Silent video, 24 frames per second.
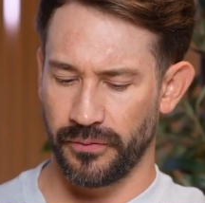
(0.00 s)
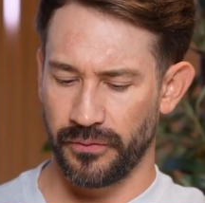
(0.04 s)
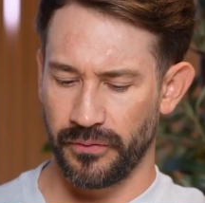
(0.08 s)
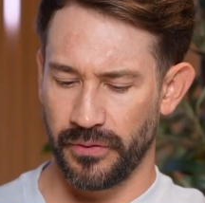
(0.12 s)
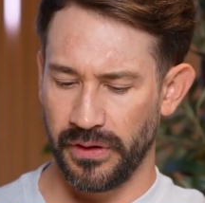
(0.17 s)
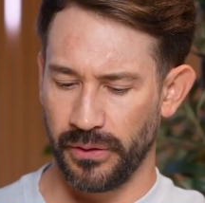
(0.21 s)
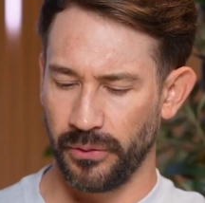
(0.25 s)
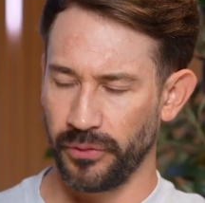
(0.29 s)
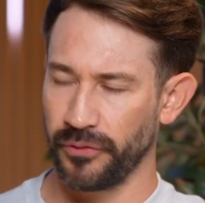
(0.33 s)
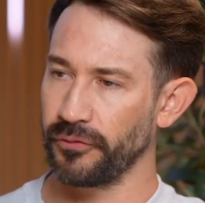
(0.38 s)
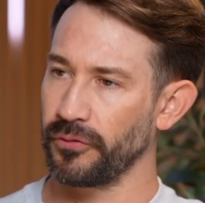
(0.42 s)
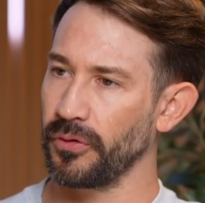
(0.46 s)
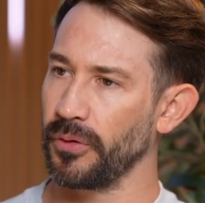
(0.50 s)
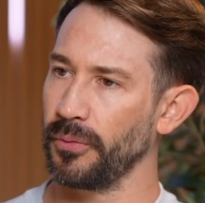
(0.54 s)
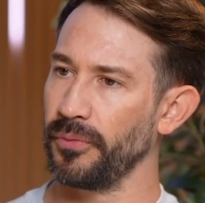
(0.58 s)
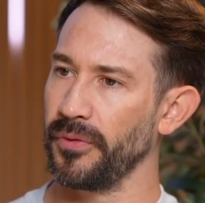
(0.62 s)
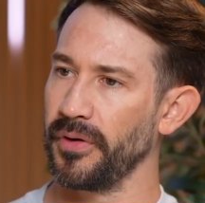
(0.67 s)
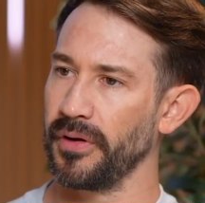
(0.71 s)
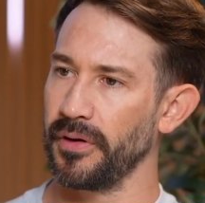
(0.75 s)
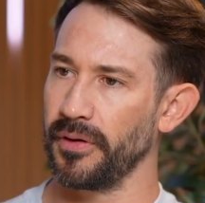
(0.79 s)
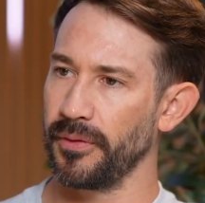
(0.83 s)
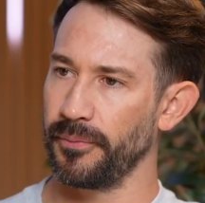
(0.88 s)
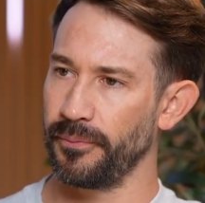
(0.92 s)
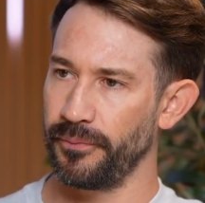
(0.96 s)
It was from
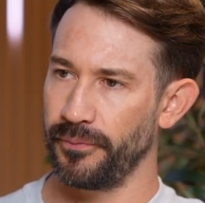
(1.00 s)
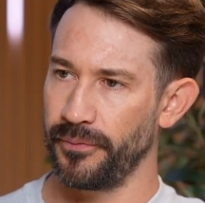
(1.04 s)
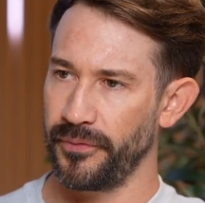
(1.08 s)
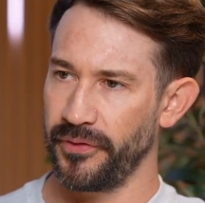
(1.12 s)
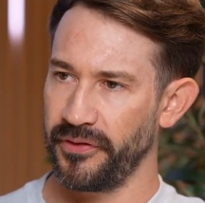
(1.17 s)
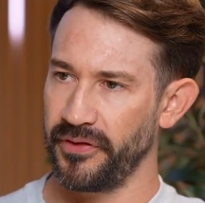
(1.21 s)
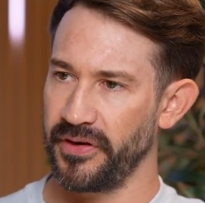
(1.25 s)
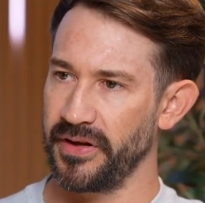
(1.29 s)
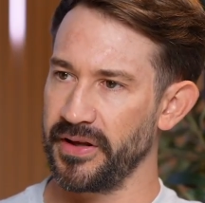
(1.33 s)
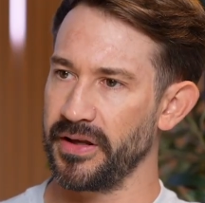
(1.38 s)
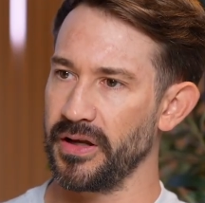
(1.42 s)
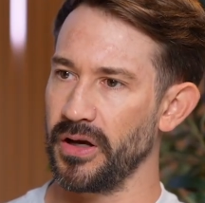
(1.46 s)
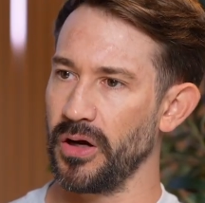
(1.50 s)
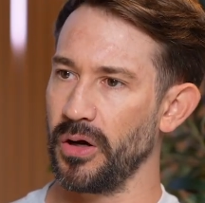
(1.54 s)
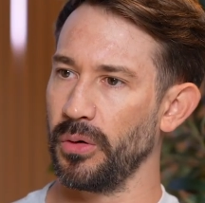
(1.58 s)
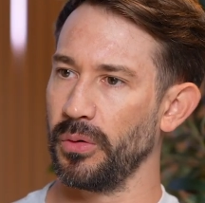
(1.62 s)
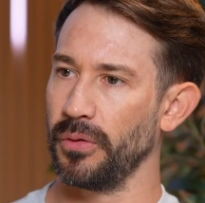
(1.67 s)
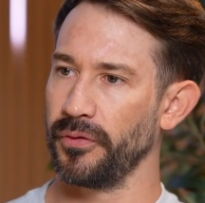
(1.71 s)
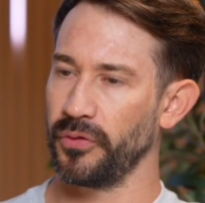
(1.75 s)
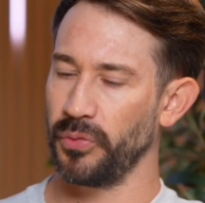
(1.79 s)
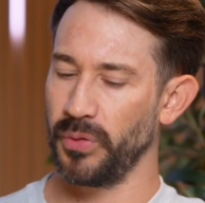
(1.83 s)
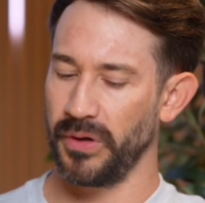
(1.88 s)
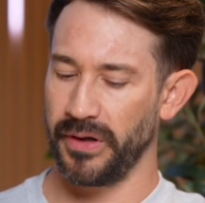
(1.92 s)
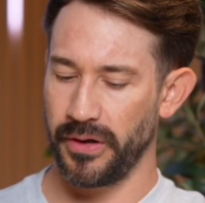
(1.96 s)
the CEO
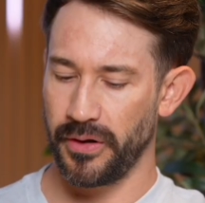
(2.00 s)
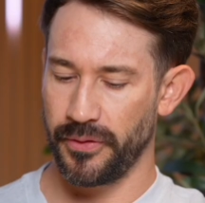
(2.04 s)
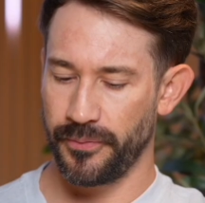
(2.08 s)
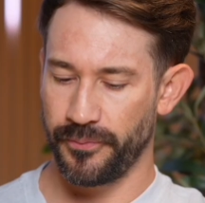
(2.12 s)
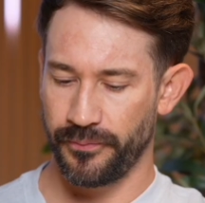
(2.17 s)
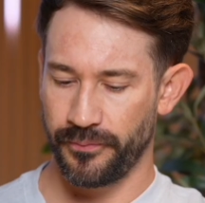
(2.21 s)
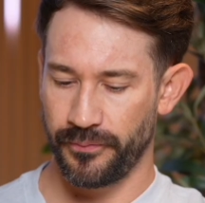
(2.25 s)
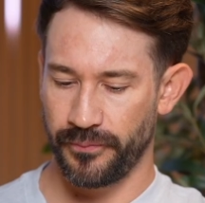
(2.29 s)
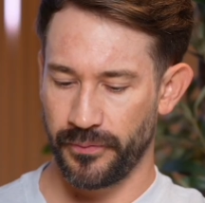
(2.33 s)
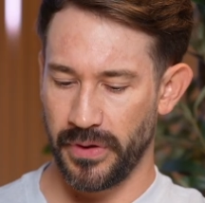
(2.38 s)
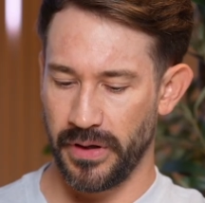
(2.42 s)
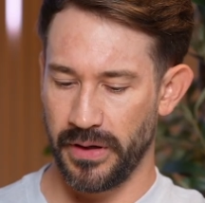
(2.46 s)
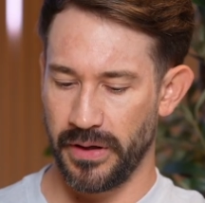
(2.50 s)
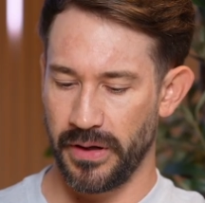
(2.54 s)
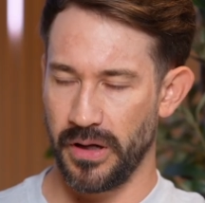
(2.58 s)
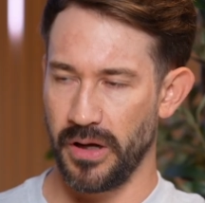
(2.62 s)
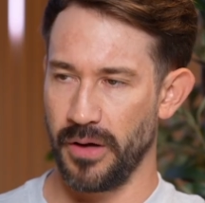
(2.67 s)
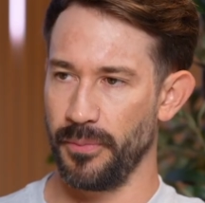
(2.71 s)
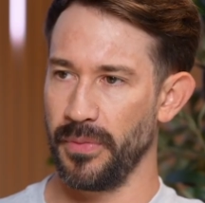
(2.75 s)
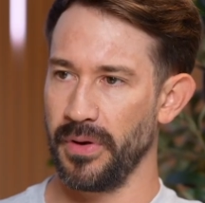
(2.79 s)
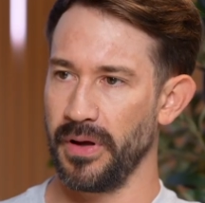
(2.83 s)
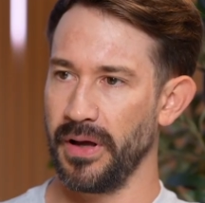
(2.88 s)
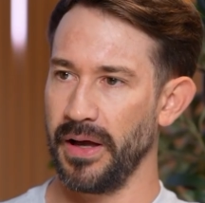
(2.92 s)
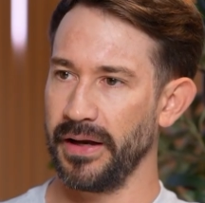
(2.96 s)
of Twilio,
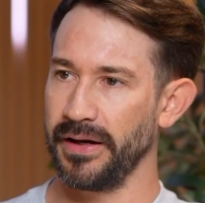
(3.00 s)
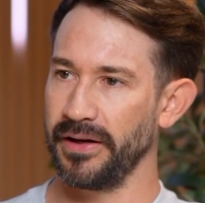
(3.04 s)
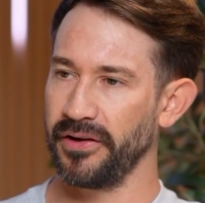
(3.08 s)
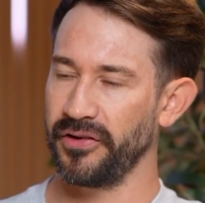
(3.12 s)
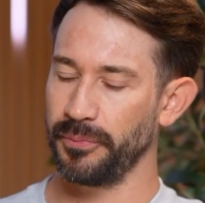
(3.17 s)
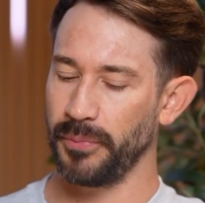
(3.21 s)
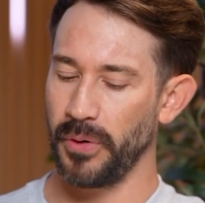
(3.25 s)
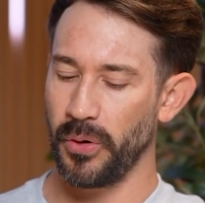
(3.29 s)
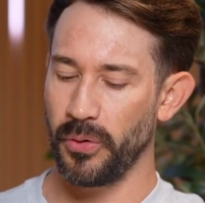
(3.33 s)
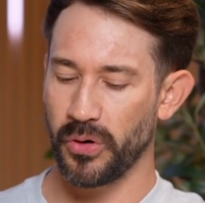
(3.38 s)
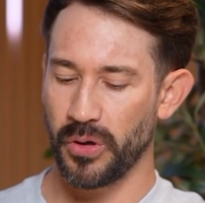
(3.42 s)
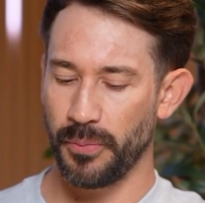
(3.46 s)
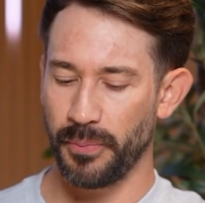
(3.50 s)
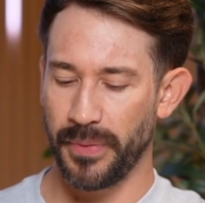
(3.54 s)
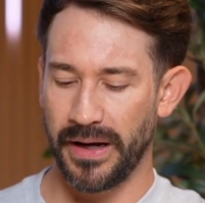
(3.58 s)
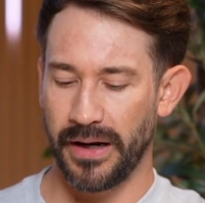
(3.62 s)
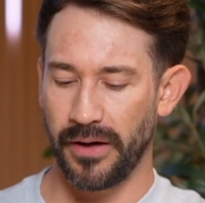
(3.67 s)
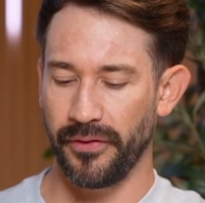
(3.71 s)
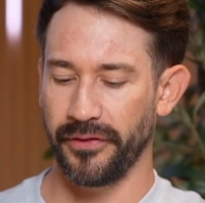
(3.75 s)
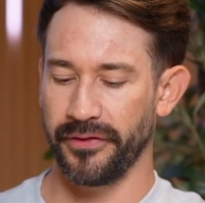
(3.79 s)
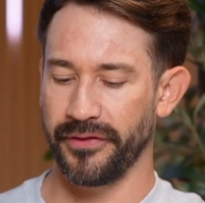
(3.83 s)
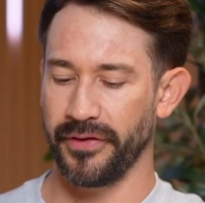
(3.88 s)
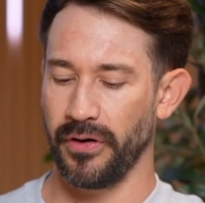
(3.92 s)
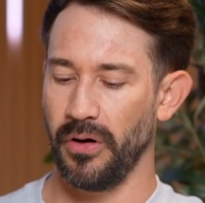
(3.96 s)
and he spoke
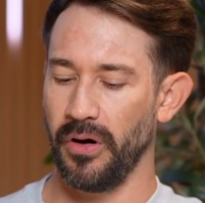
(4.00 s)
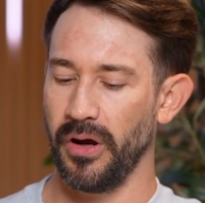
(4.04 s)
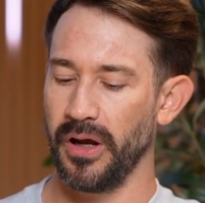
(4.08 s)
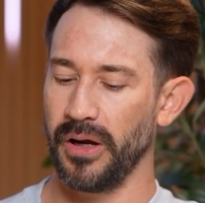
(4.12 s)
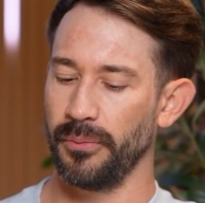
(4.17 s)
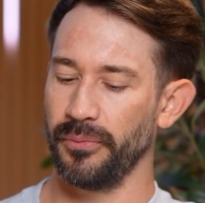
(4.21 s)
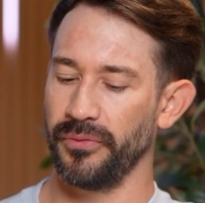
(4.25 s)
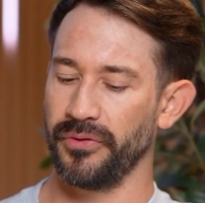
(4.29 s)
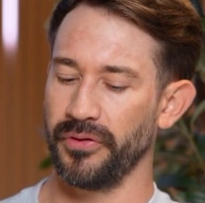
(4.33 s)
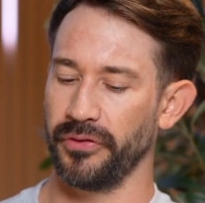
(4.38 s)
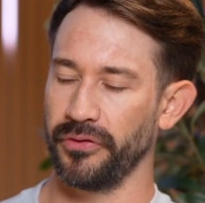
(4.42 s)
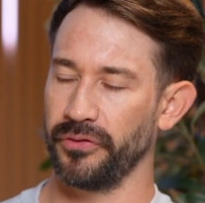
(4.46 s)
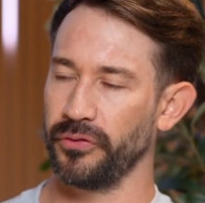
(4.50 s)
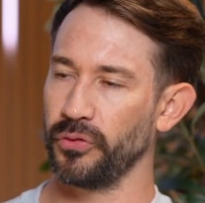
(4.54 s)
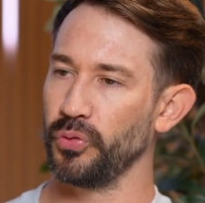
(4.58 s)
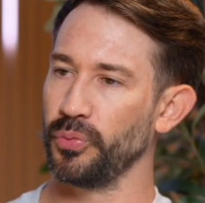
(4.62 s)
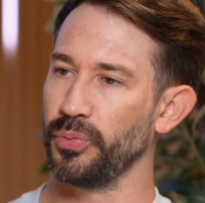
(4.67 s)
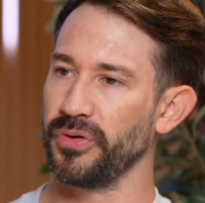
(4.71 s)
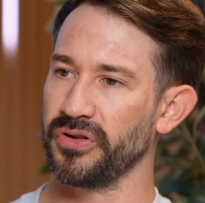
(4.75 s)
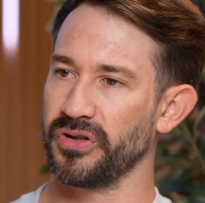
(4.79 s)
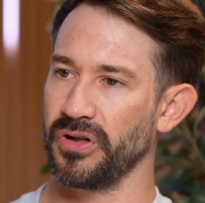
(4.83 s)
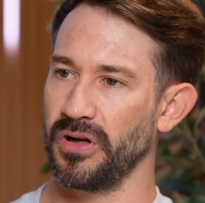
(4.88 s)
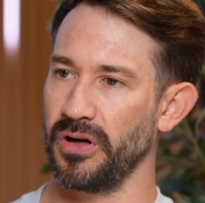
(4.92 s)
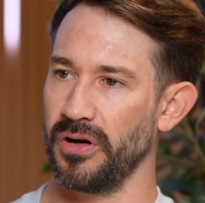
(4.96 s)
about the time to
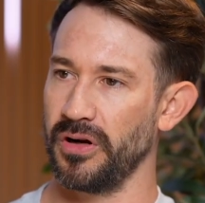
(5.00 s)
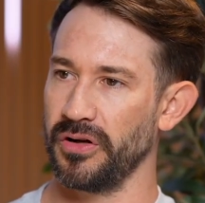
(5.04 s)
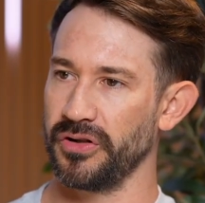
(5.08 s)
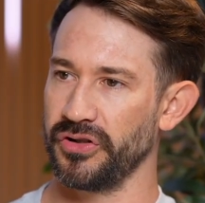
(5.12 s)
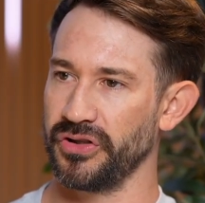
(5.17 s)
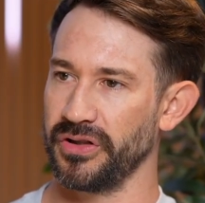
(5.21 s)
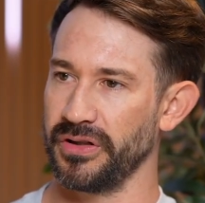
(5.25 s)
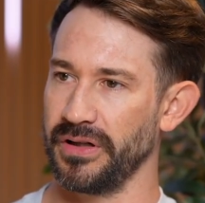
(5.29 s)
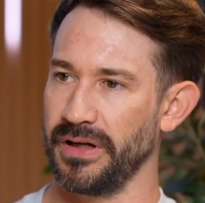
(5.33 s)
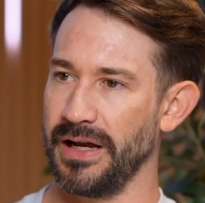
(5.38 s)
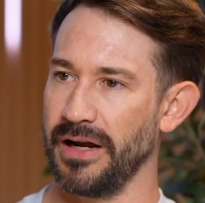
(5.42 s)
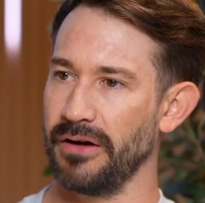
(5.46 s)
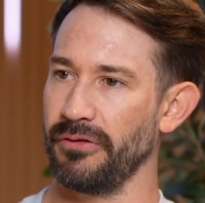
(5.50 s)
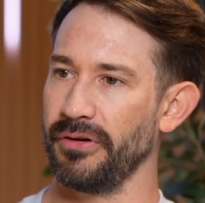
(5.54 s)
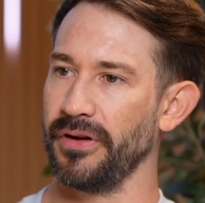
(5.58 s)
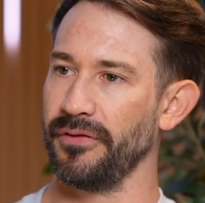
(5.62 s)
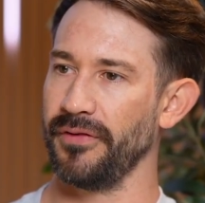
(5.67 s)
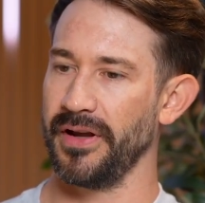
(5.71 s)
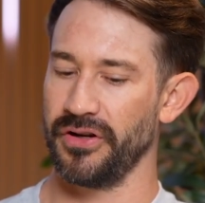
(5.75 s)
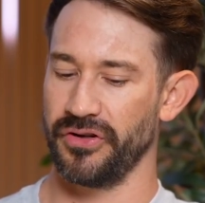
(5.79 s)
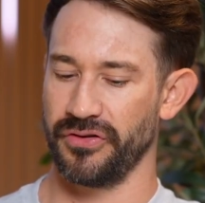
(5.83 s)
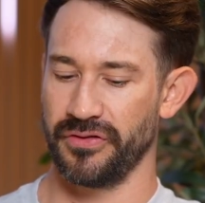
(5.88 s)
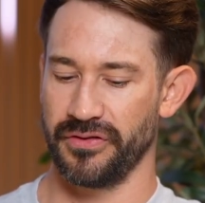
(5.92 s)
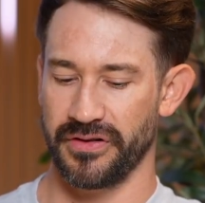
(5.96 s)
supercharge our
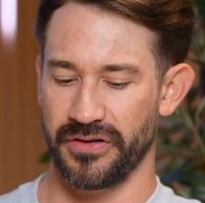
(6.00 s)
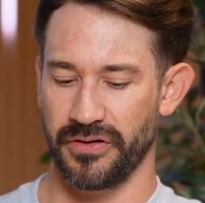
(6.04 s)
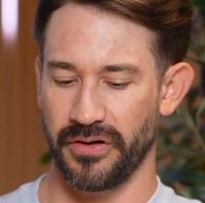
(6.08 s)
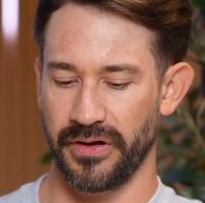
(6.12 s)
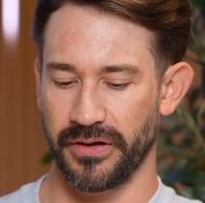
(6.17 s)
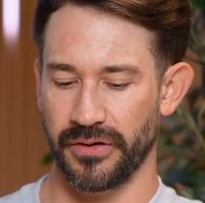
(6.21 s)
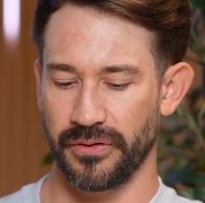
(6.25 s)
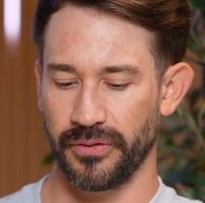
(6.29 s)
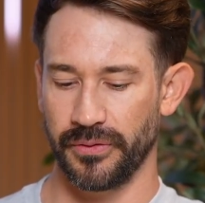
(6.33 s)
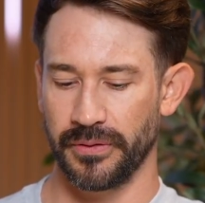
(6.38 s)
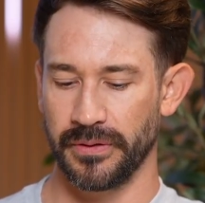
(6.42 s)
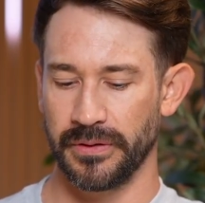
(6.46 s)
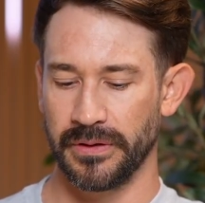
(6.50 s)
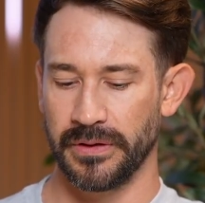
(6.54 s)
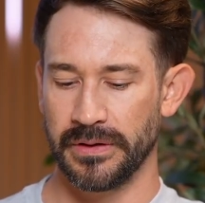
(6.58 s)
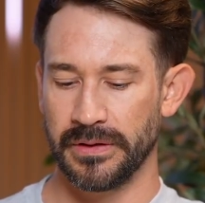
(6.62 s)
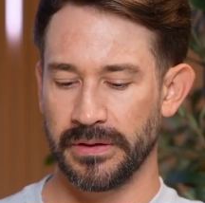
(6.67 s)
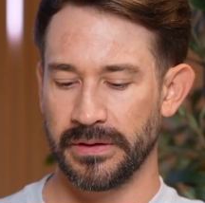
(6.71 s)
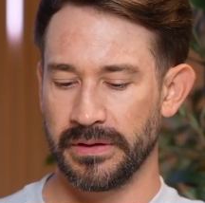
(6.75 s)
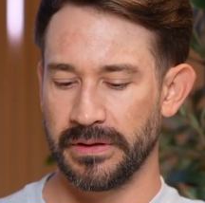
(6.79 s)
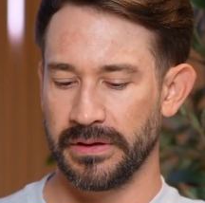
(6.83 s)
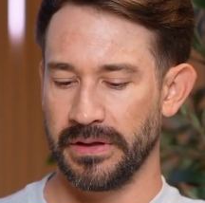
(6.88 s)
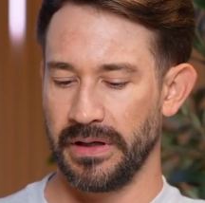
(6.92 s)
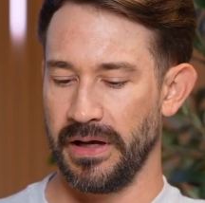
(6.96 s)
innovation cycle.
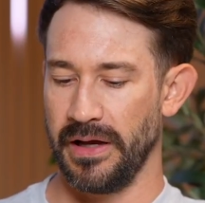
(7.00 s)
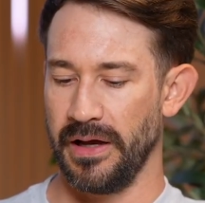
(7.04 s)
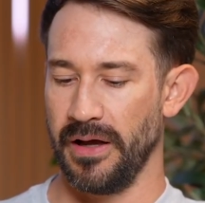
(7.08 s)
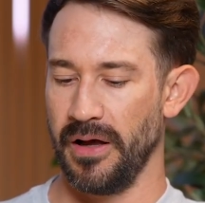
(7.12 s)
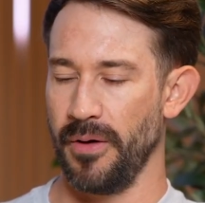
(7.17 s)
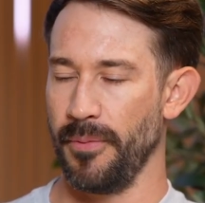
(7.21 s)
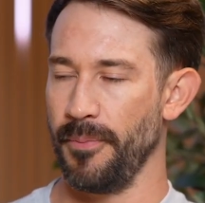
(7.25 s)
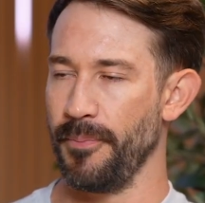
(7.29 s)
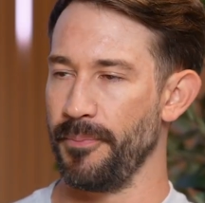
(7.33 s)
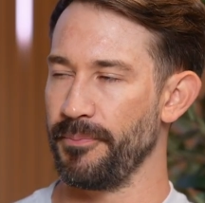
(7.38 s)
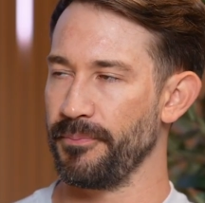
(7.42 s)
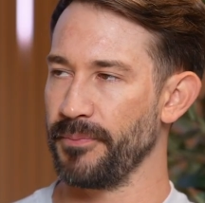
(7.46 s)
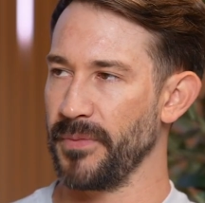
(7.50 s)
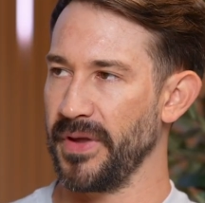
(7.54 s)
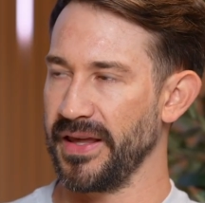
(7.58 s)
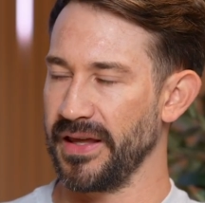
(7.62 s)
He